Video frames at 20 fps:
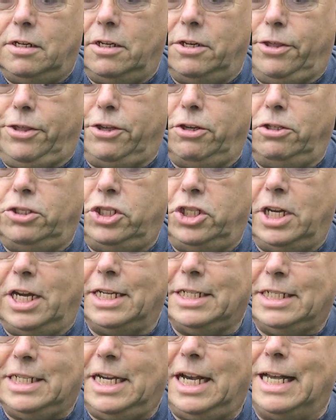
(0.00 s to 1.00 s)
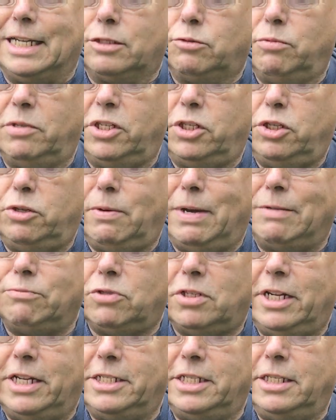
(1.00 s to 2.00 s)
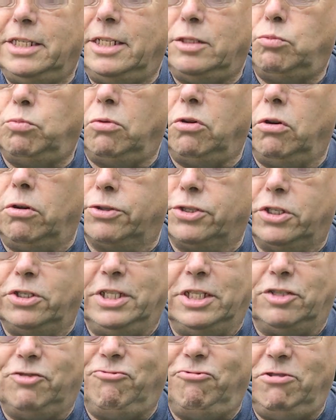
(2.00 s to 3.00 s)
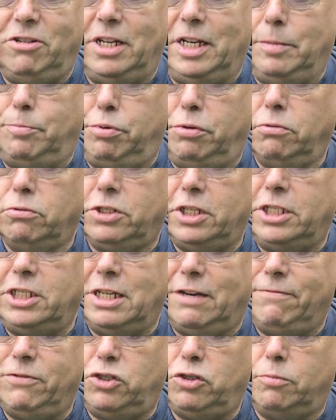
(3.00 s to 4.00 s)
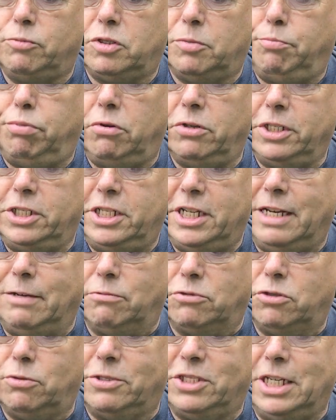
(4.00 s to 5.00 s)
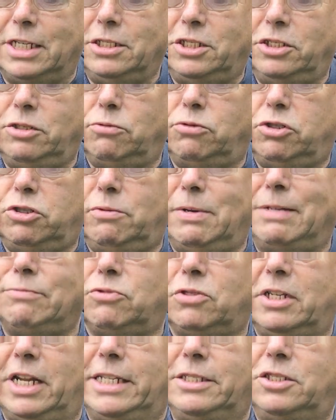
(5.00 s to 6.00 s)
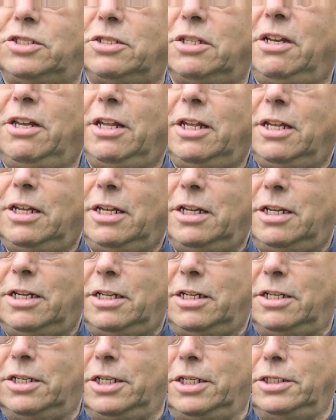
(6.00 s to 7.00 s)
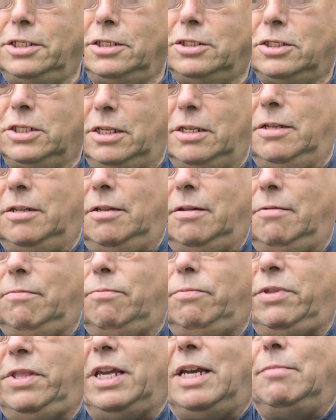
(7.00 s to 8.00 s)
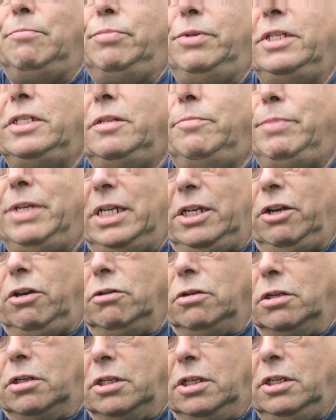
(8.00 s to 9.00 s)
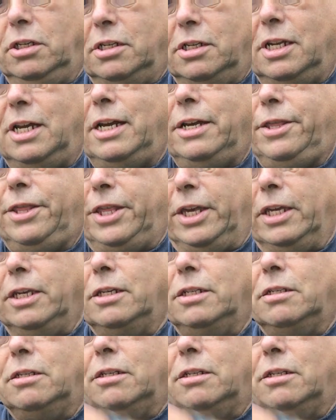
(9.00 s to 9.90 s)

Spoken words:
a 30-yard cast with a 2-ounce lead in this water, and it's really plugged in. You have a job to pull it out, so I tend to use 2-ounce leads, and with that being a bit longer, I think